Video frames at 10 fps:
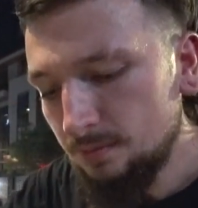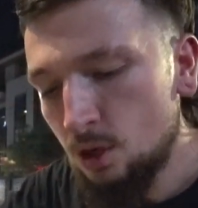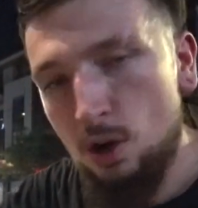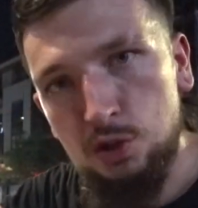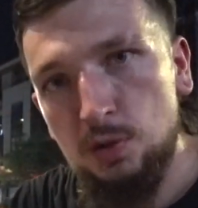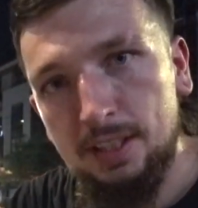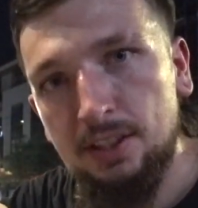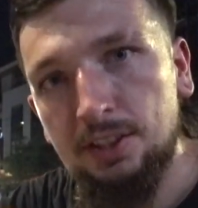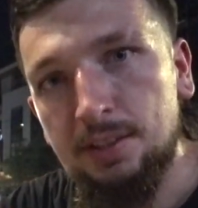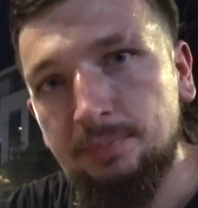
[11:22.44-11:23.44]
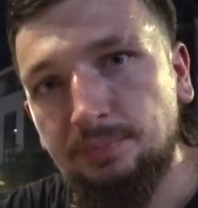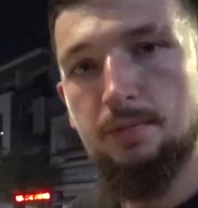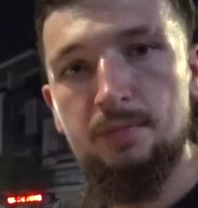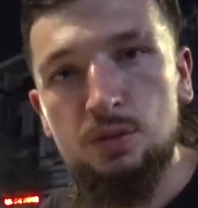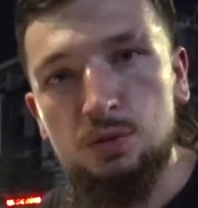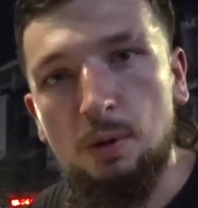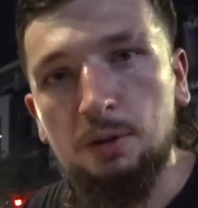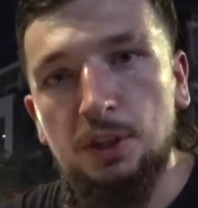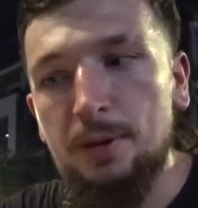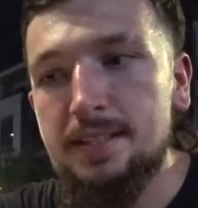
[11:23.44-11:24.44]
Oh, it's really good. So what
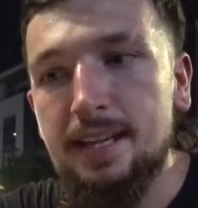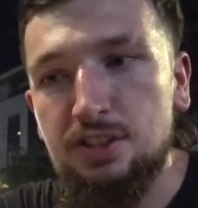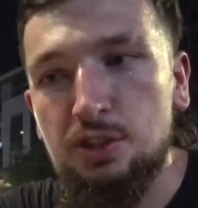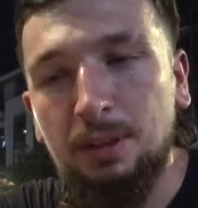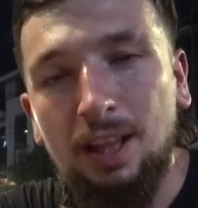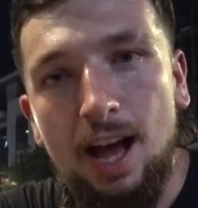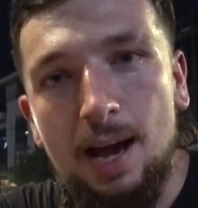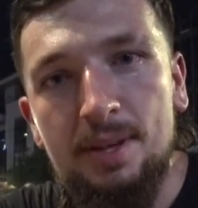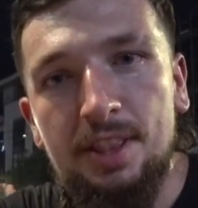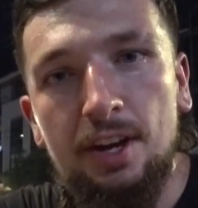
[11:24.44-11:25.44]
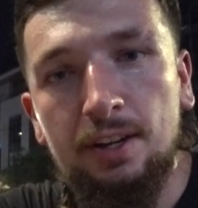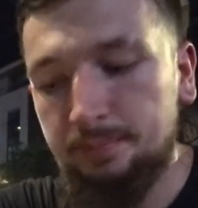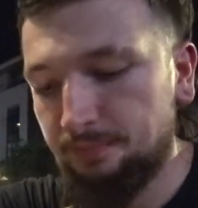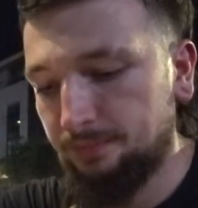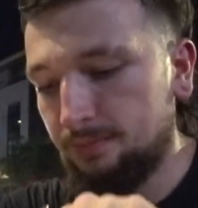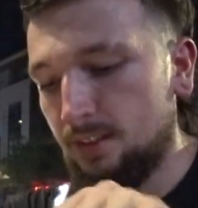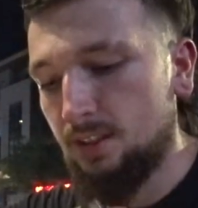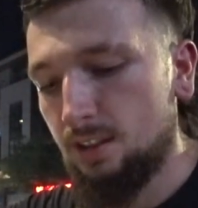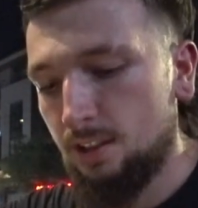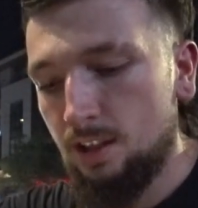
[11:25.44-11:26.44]
I'll do is get some lime in there.
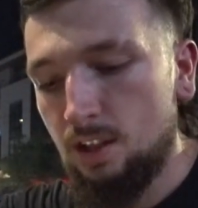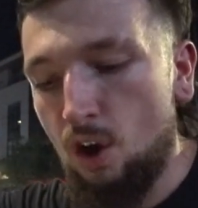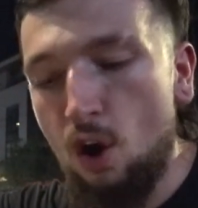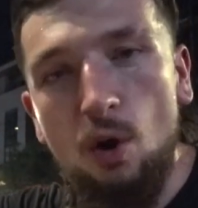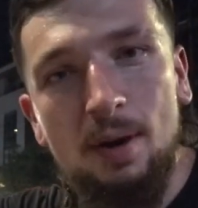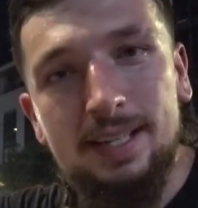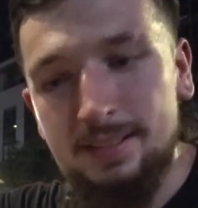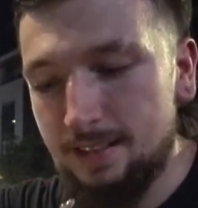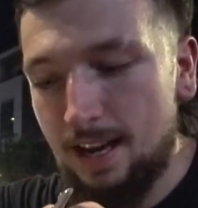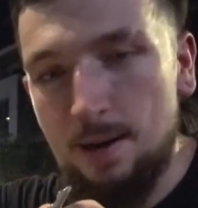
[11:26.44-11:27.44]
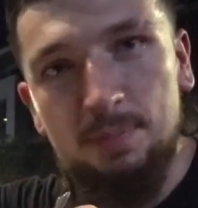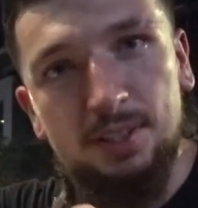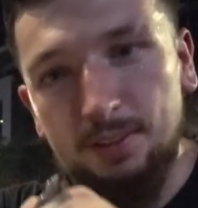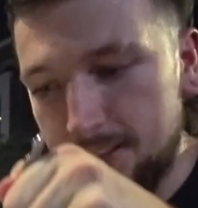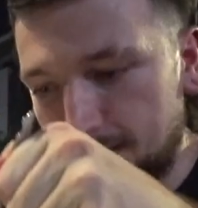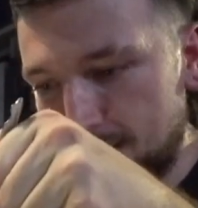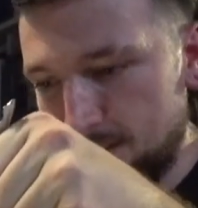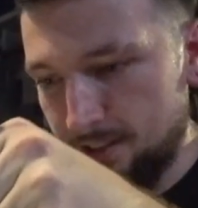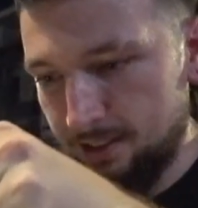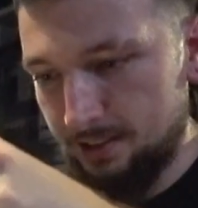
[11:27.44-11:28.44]
Always absolutely
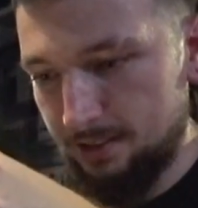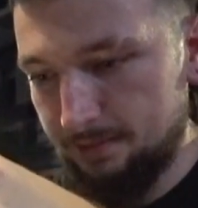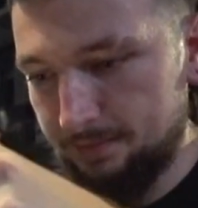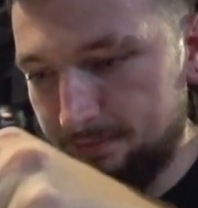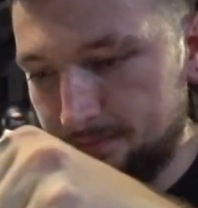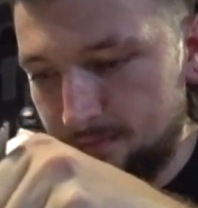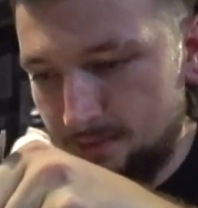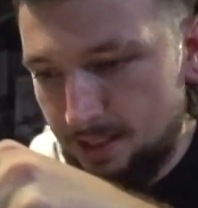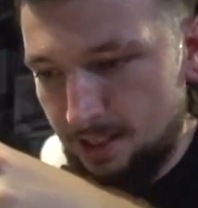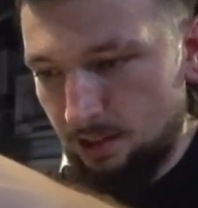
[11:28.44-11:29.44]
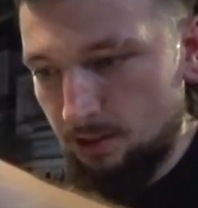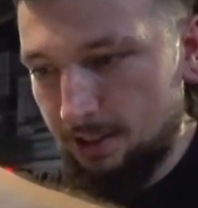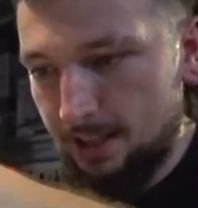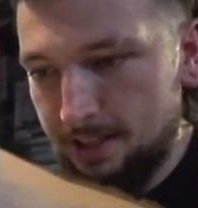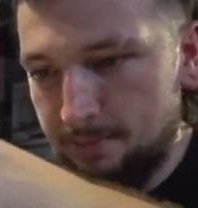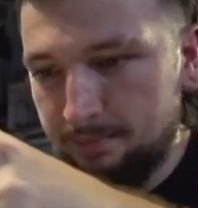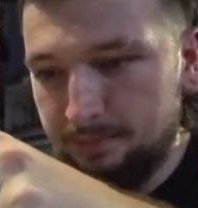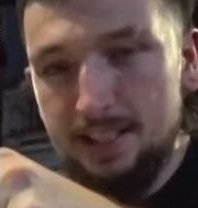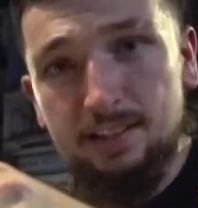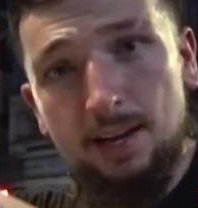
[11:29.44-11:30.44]
delicious. Let's get a load of that in.
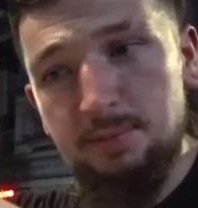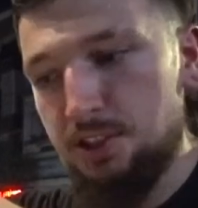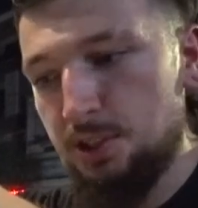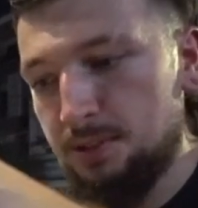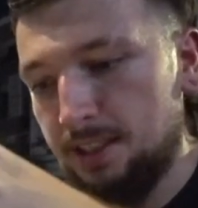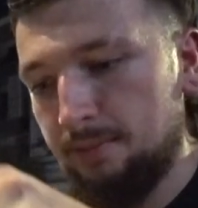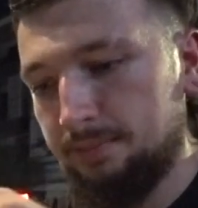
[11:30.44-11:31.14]
These limes are juicy.